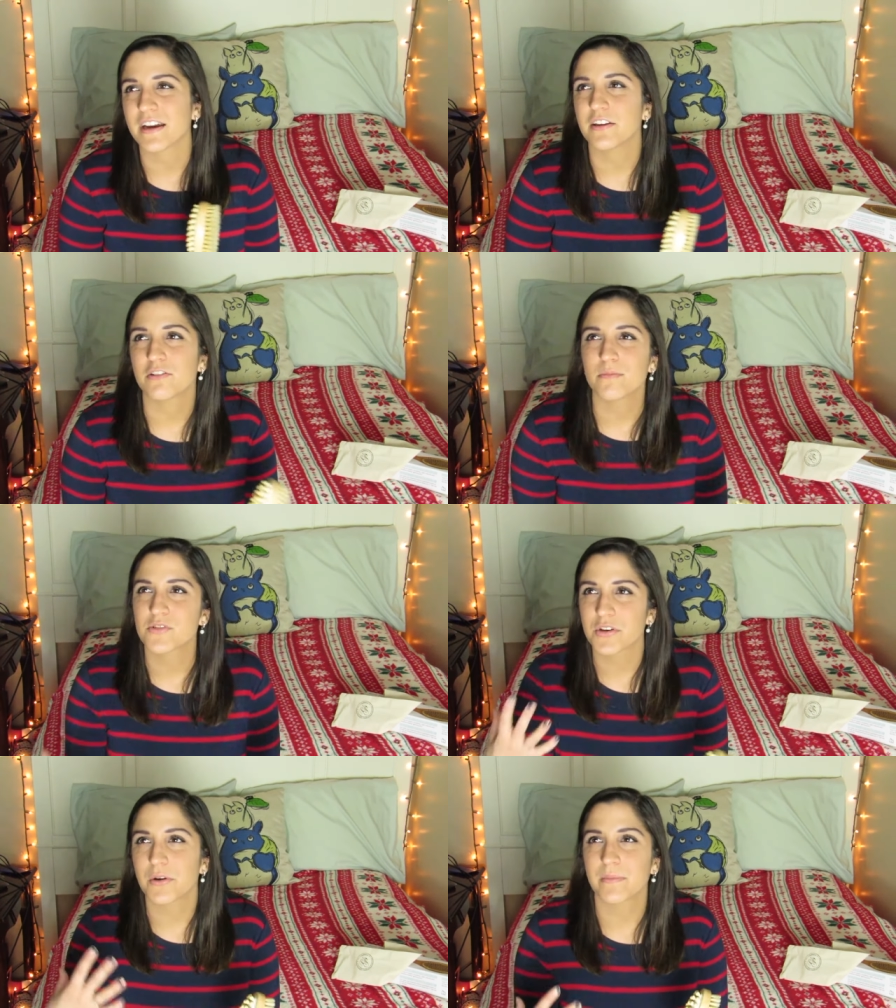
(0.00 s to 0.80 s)
I know I'm
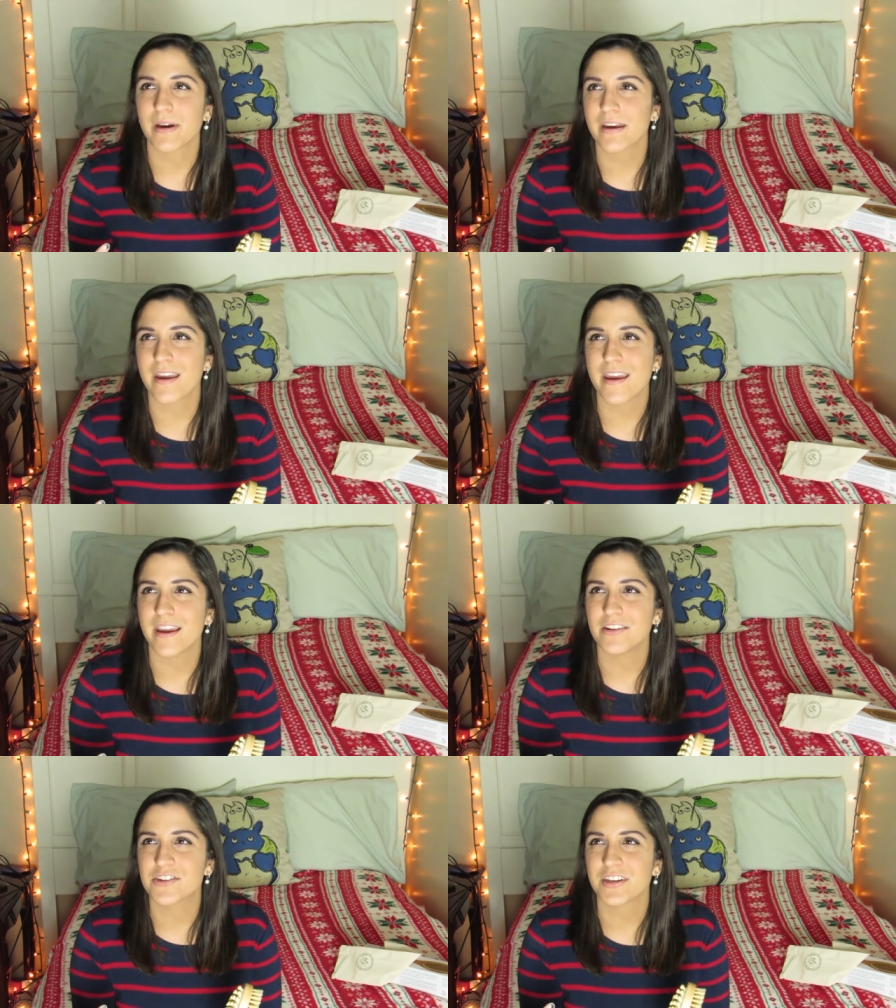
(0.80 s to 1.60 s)
showing my
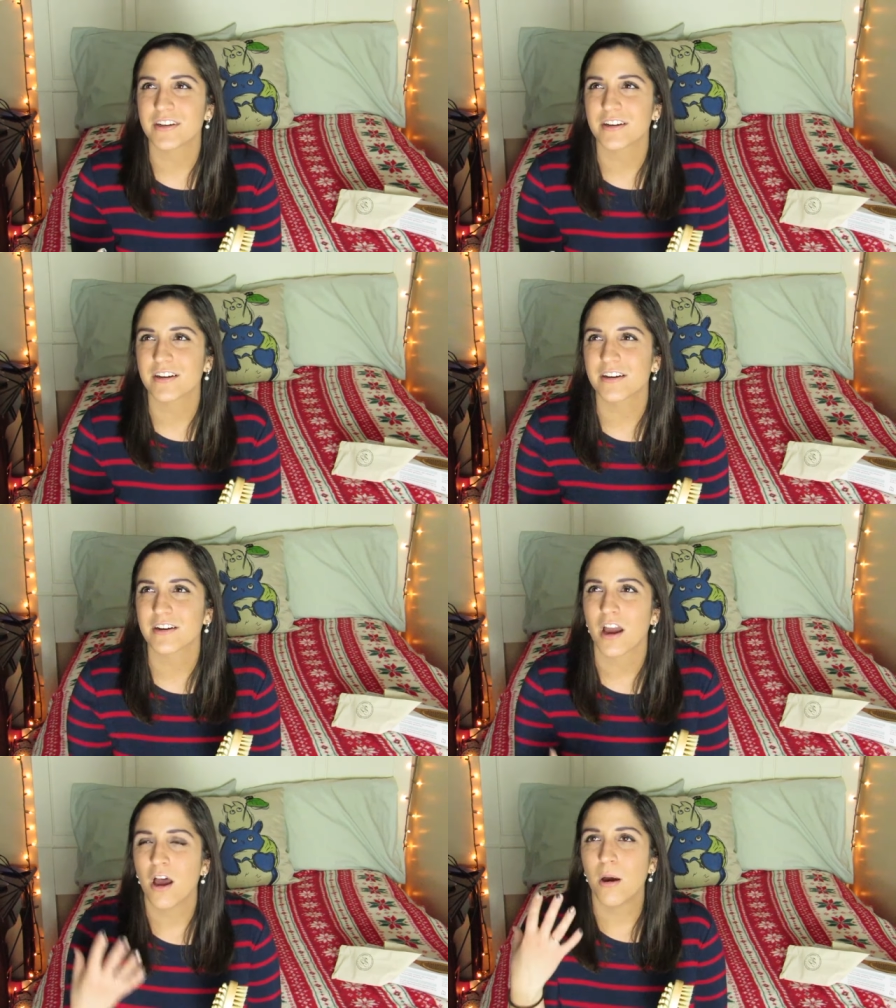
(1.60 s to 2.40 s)
age
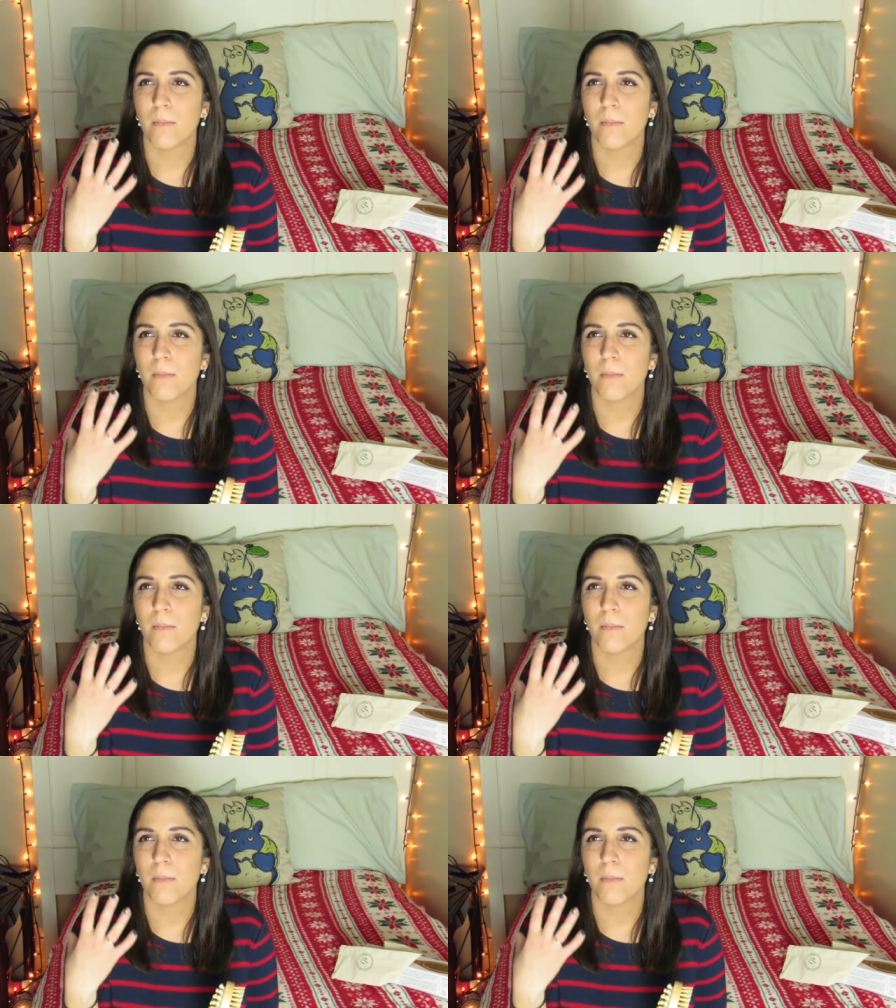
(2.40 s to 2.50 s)
here.